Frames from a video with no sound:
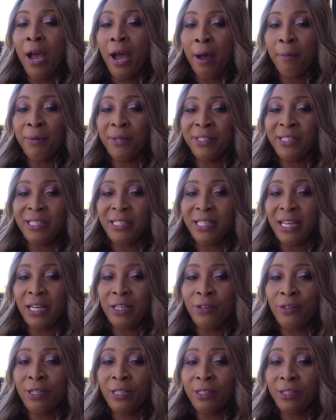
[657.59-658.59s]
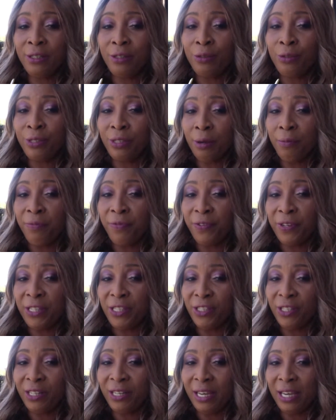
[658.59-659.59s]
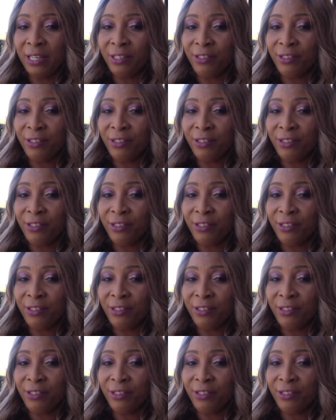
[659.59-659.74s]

I'm going to tell you is to do some facial